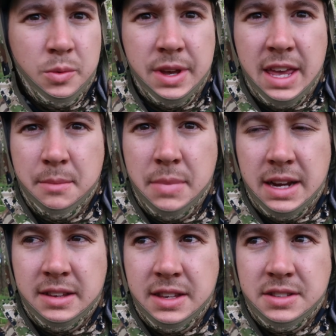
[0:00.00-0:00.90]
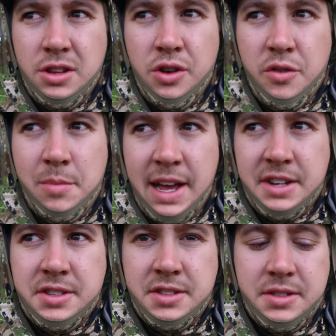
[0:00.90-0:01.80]
We came back to these clover
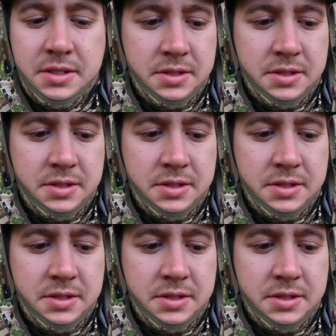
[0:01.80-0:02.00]
patches.